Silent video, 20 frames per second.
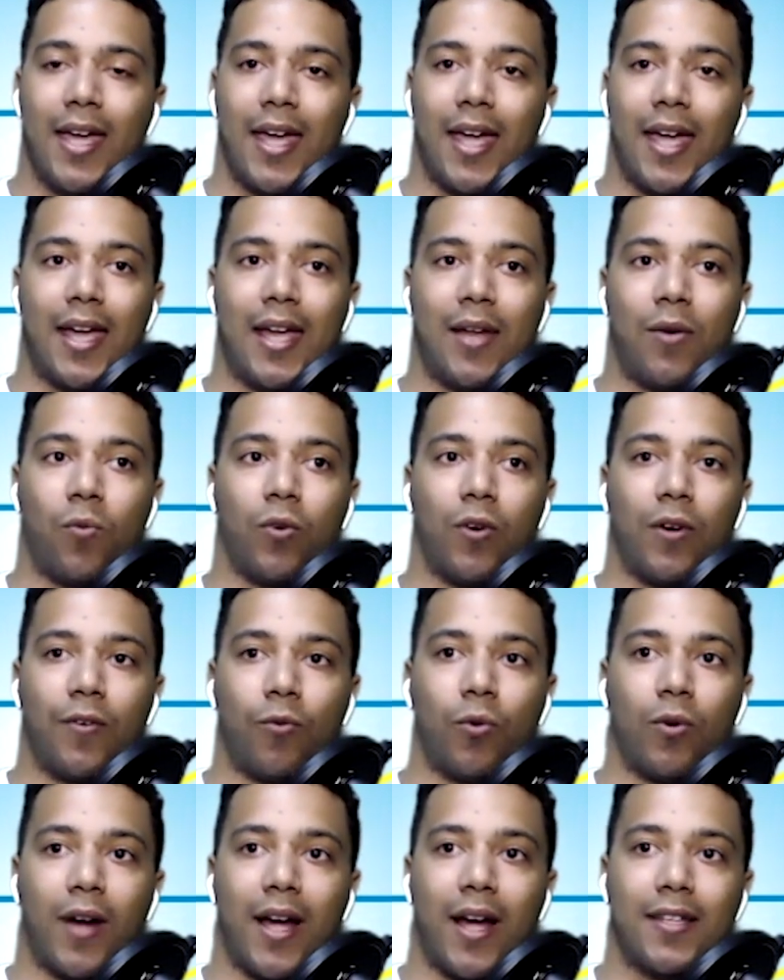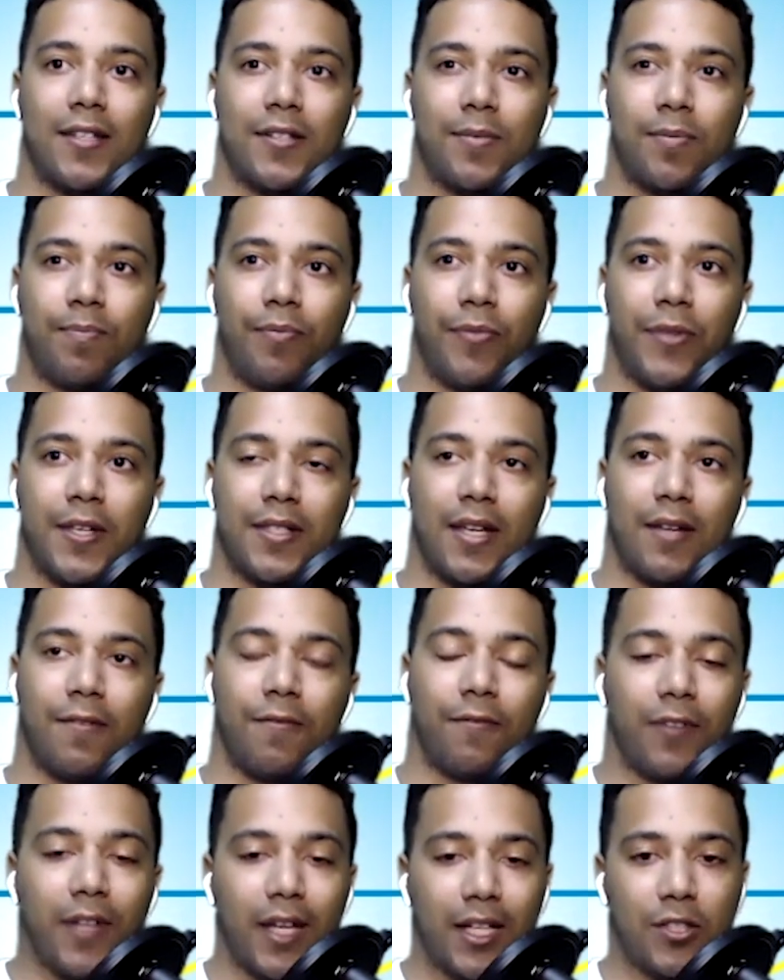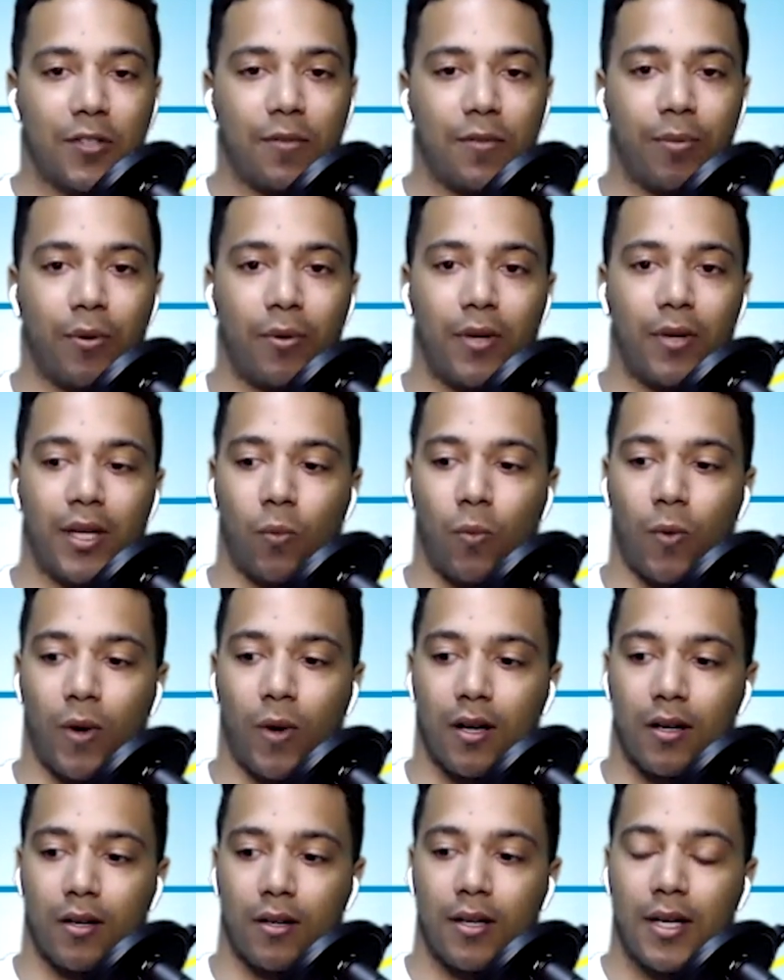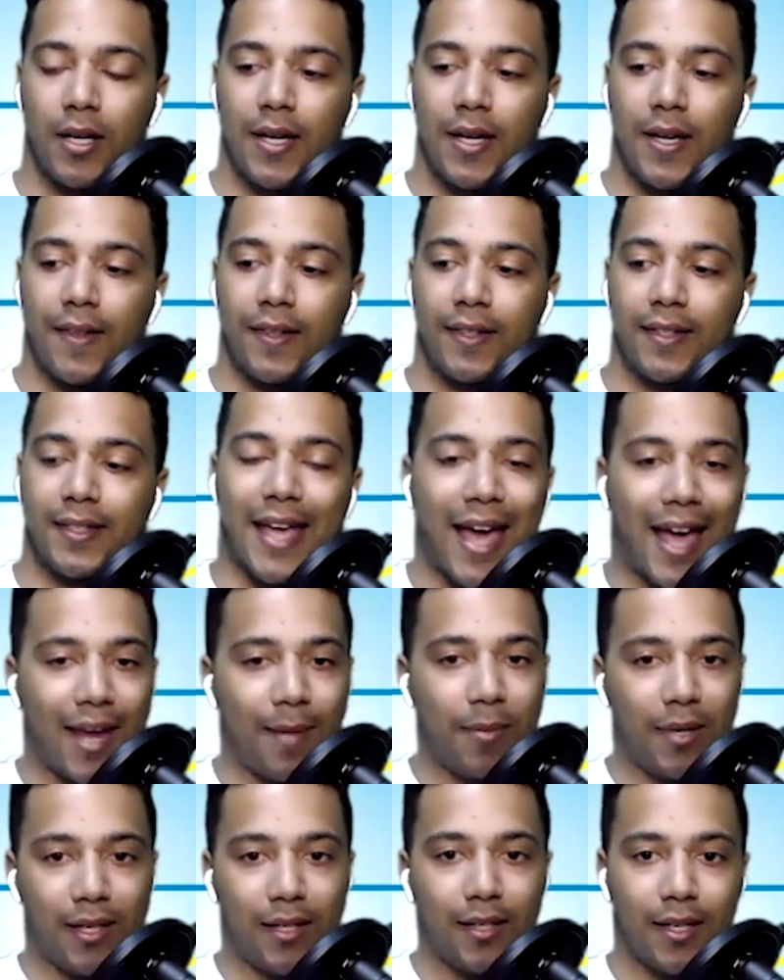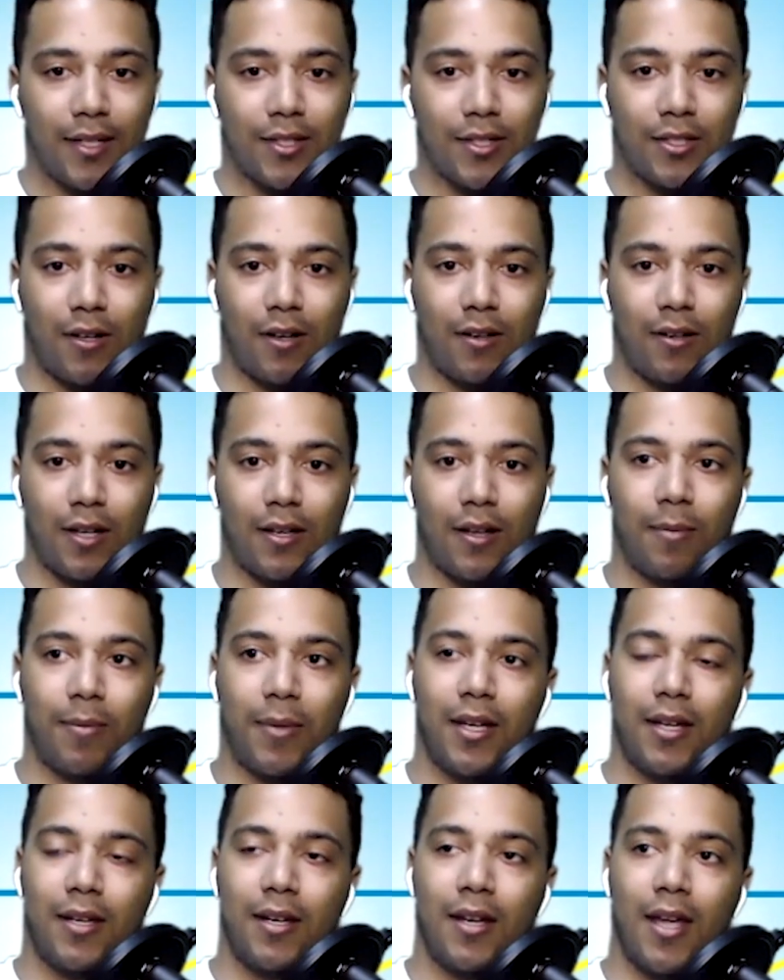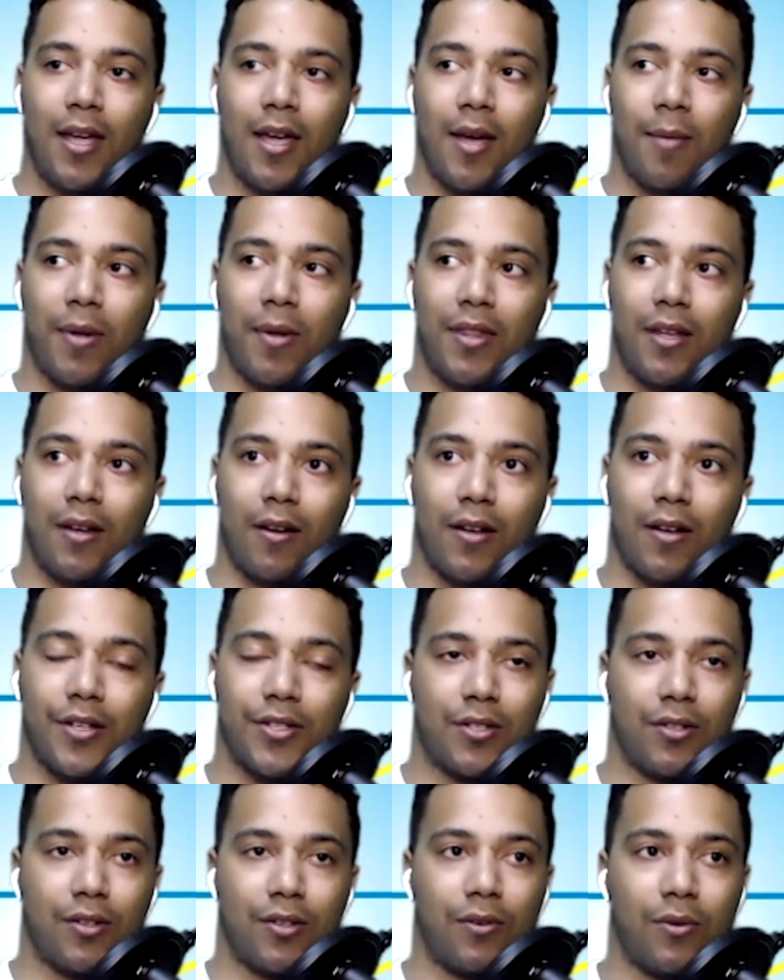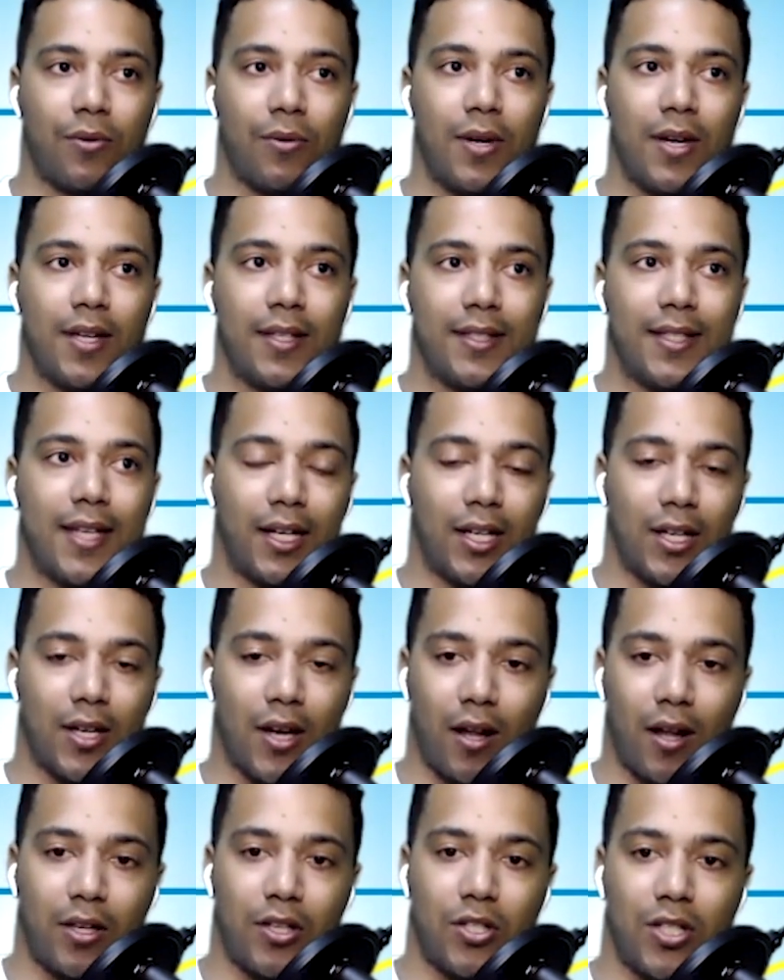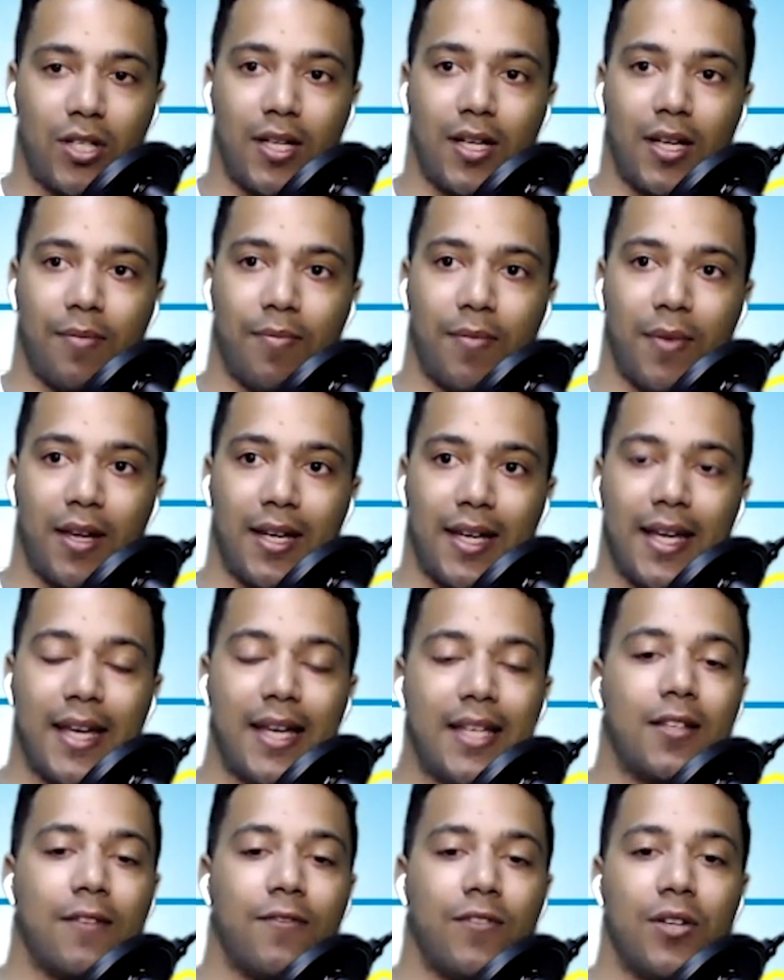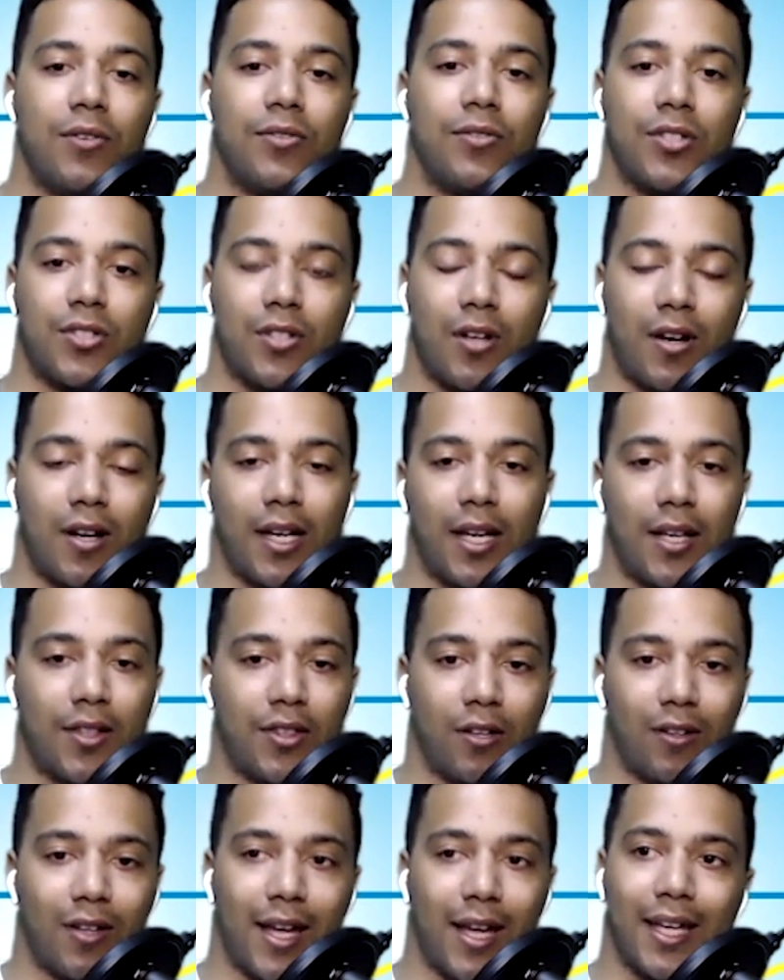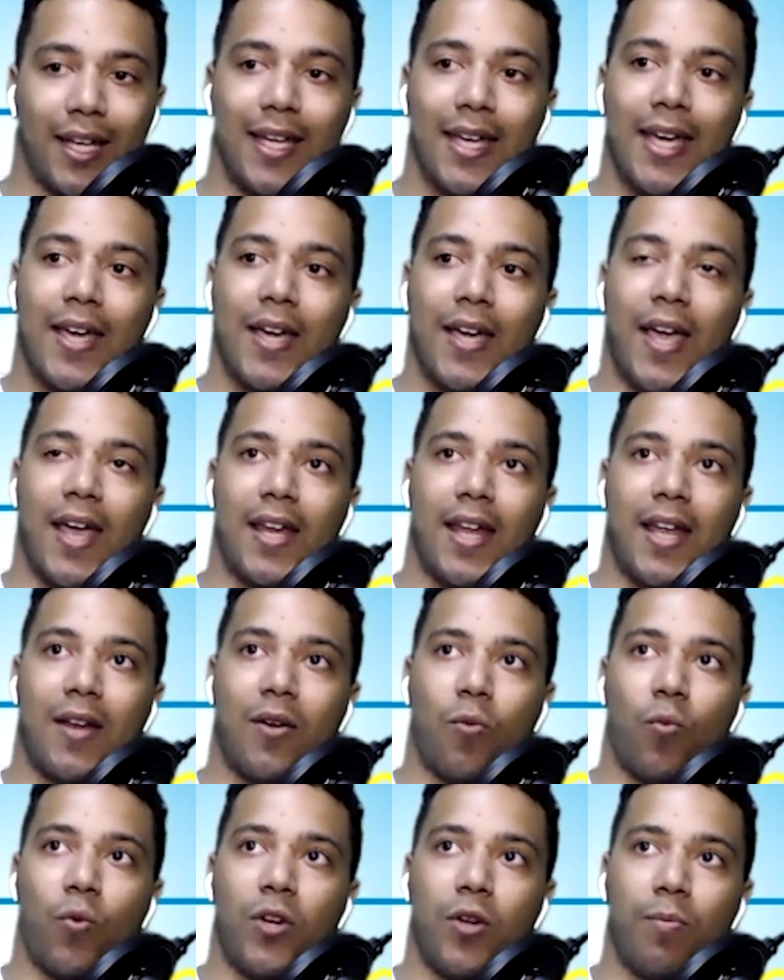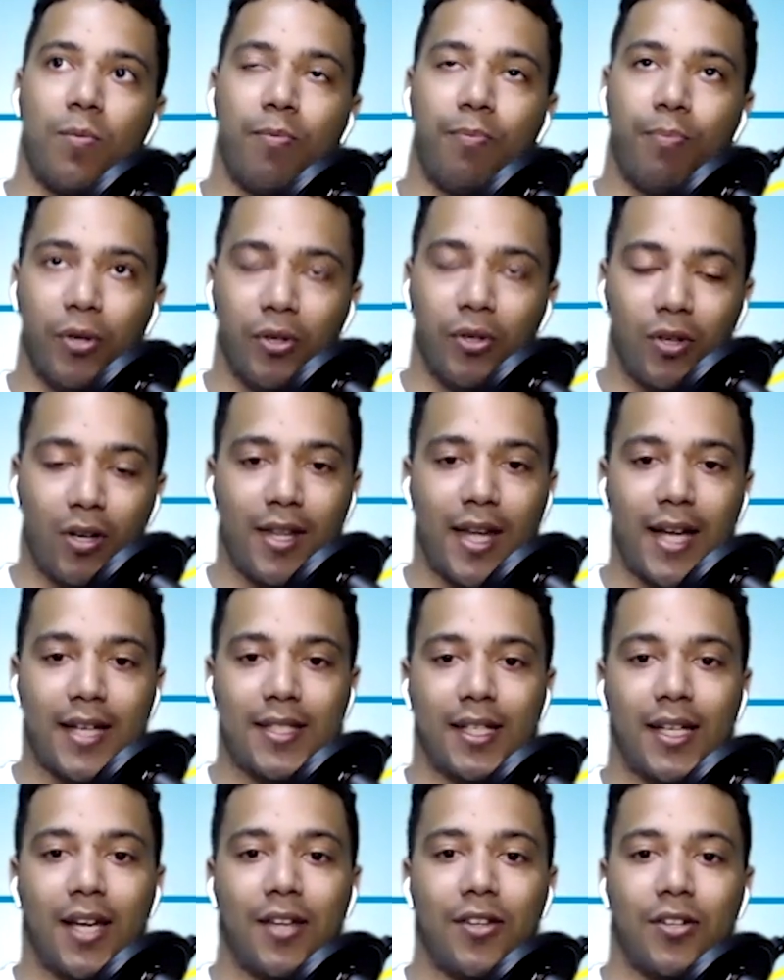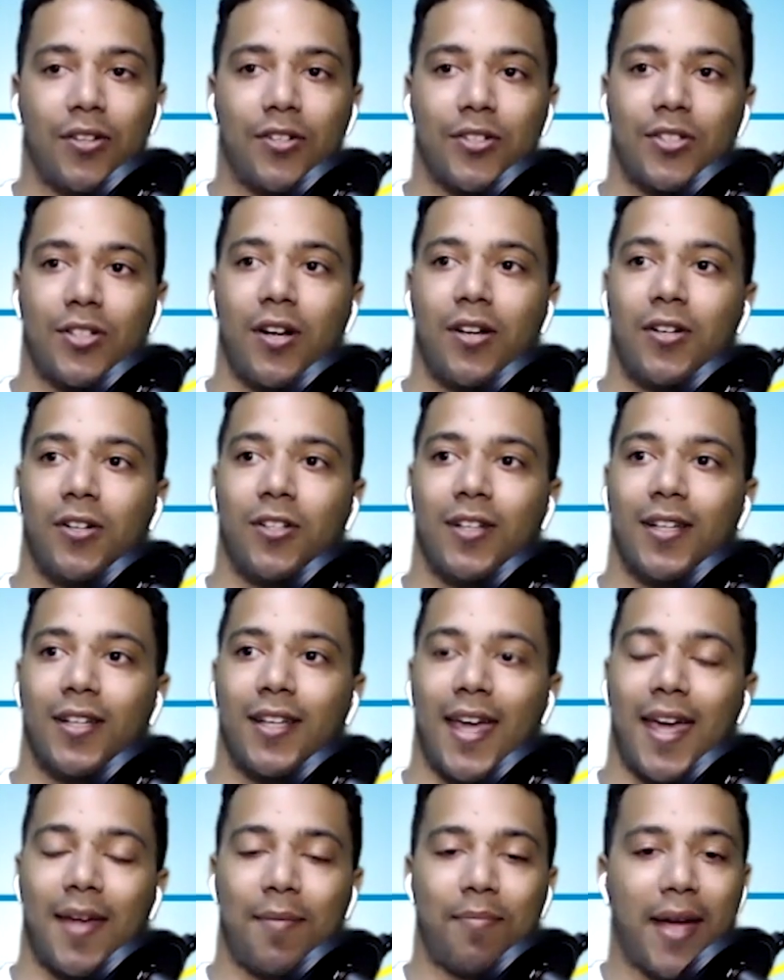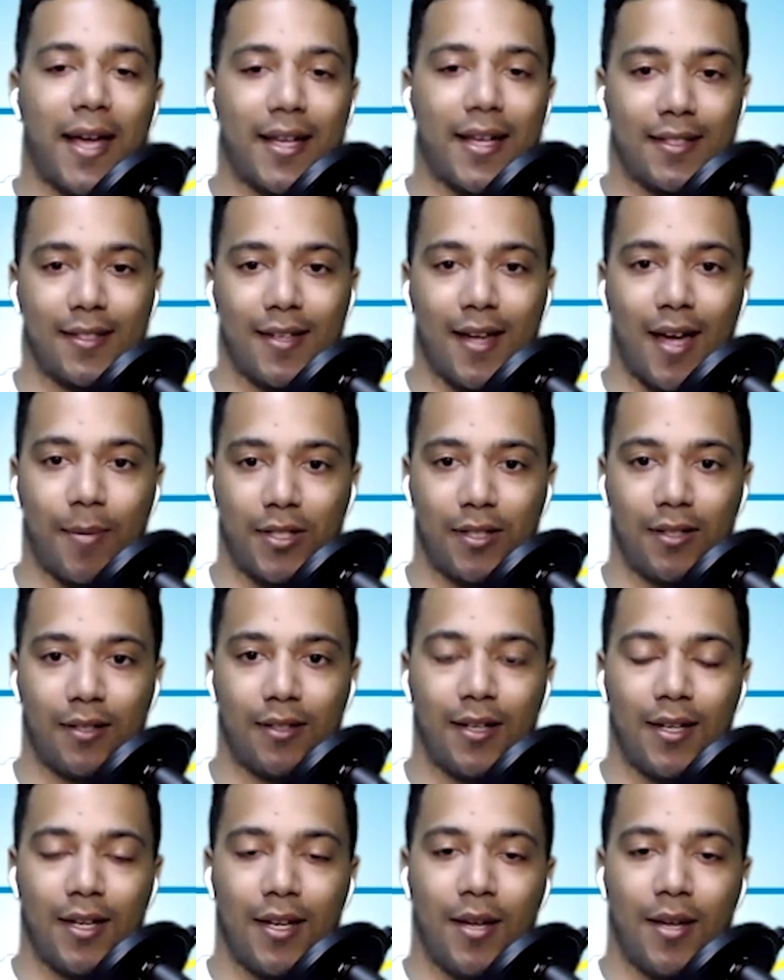And we're at this inflection point where timing is starting to come in, but then also technology and ease of use is starting to get there. Like, and when you put all that together, you're starting to look at mass adoption.